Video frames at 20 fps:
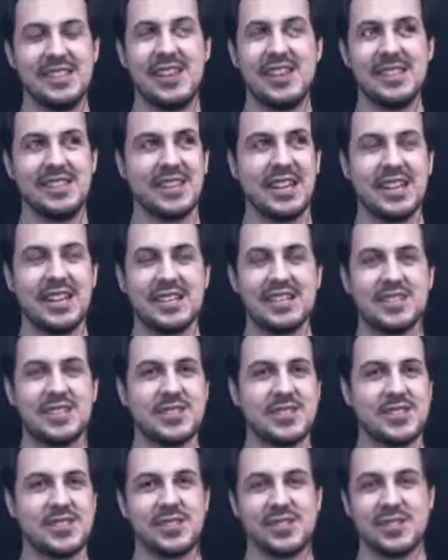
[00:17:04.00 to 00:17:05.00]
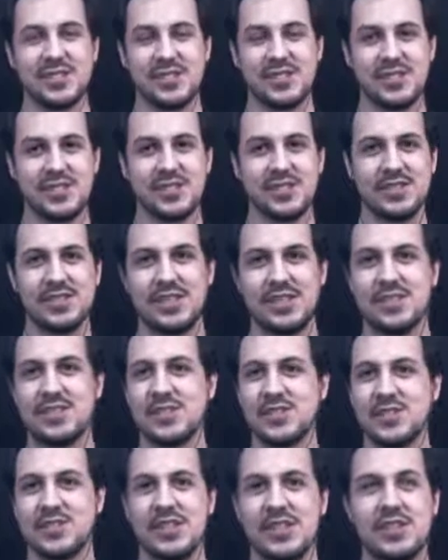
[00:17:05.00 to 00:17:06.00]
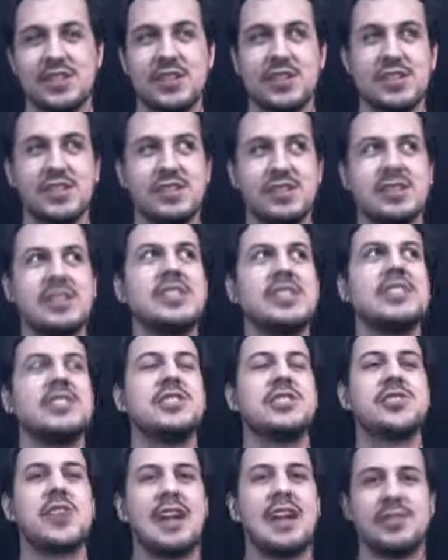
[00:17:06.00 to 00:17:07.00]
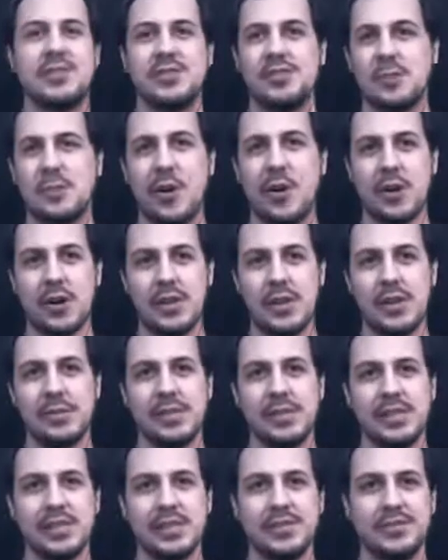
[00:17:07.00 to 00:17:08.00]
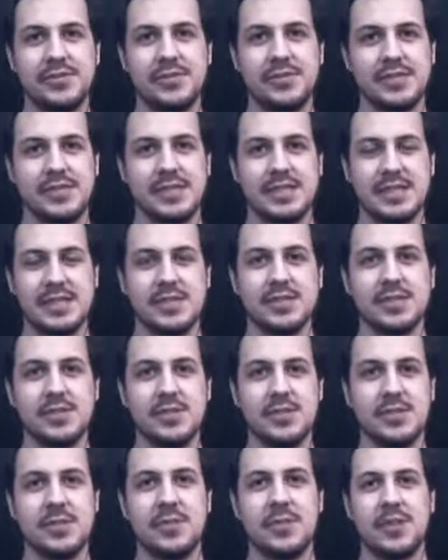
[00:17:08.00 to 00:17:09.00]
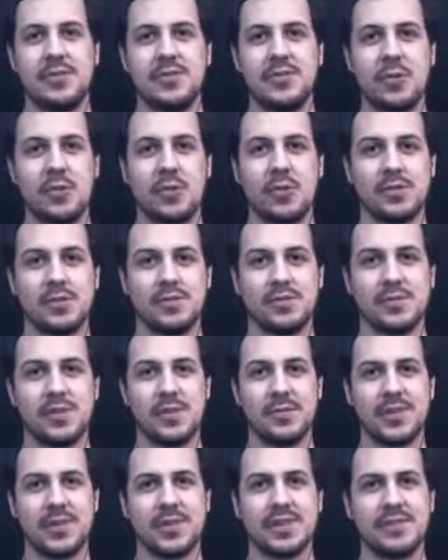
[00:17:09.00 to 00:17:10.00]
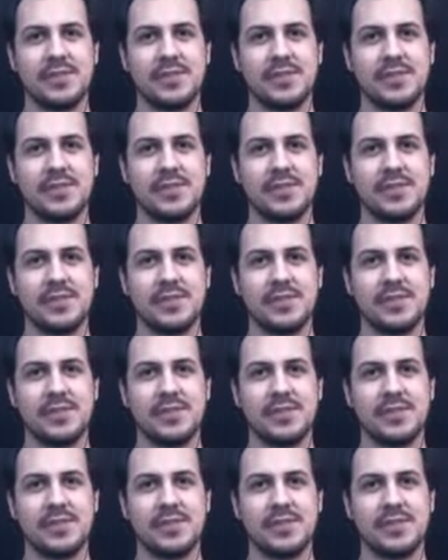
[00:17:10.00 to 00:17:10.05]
he's driving home after work. He's driving to a party, I believe, because he's suited up for something.